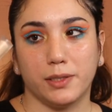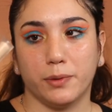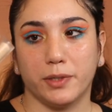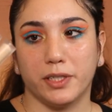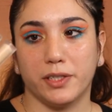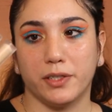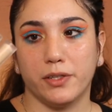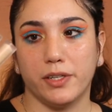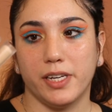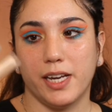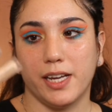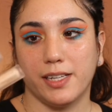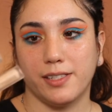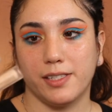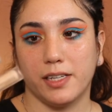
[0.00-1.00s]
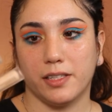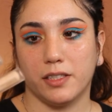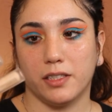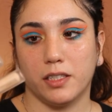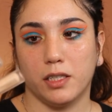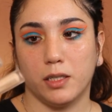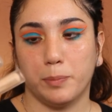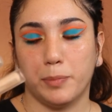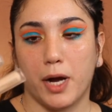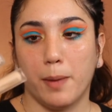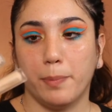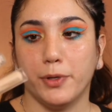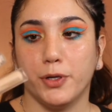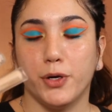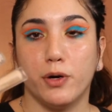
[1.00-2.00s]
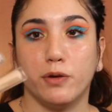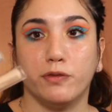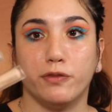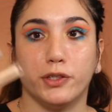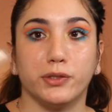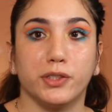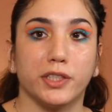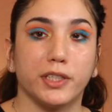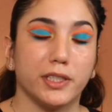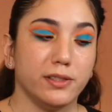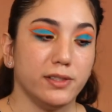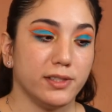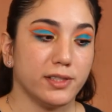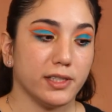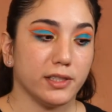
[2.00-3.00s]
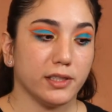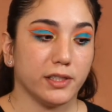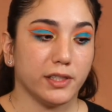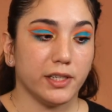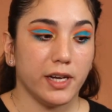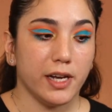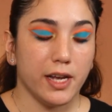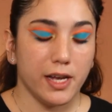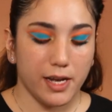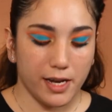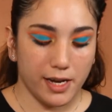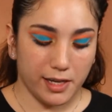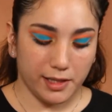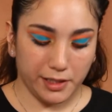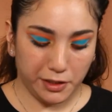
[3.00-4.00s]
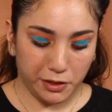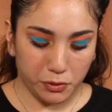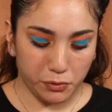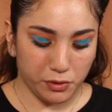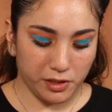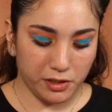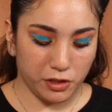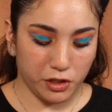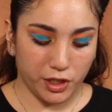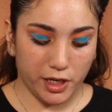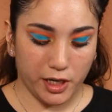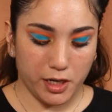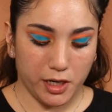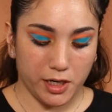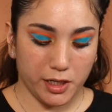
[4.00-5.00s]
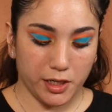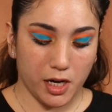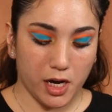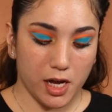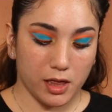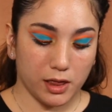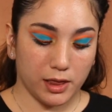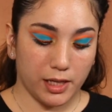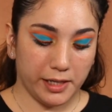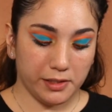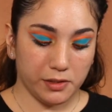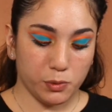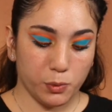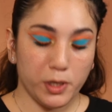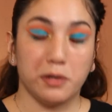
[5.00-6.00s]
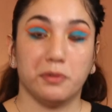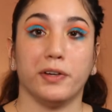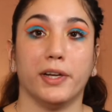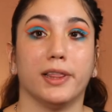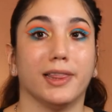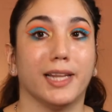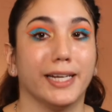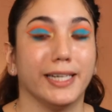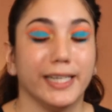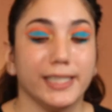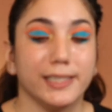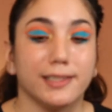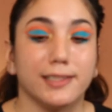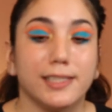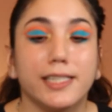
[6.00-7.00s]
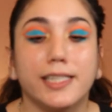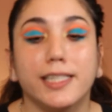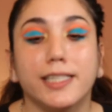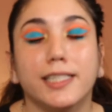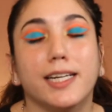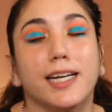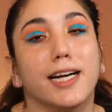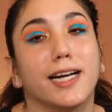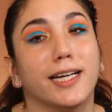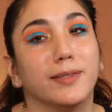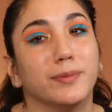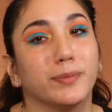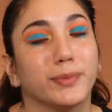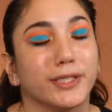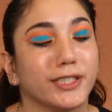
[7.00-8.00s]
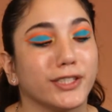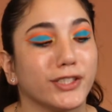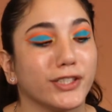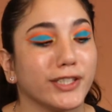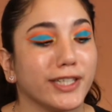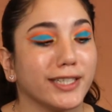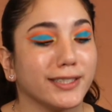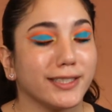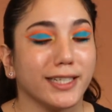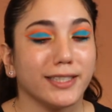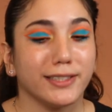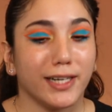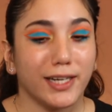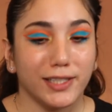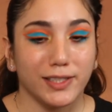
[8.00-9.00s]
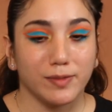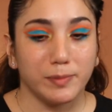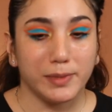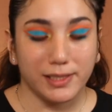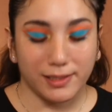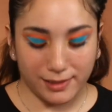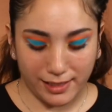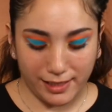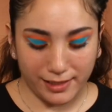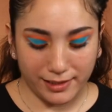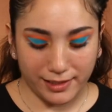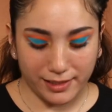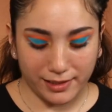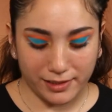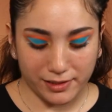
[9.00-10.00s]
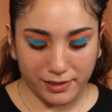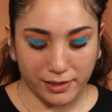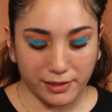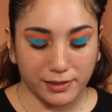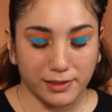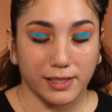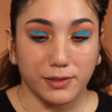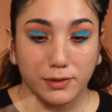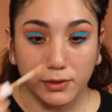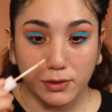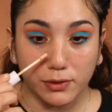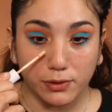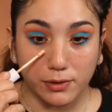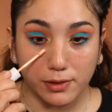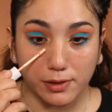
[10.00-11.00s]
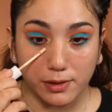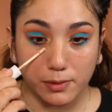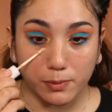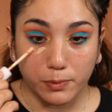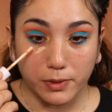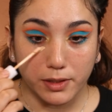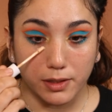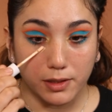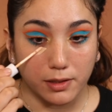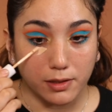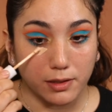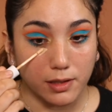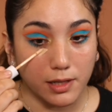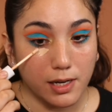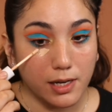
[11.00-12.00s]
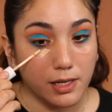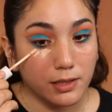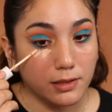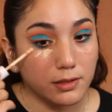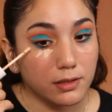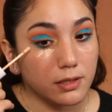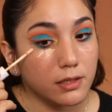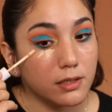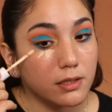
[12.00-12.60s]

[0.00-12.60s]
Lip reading: we're gonna go ahead and take the Colourpop No Filter Concealer. I like using shade Light 12 and Light 18. I'm pretty sure you guys get tired of me saying that because I tend to use this one a lot.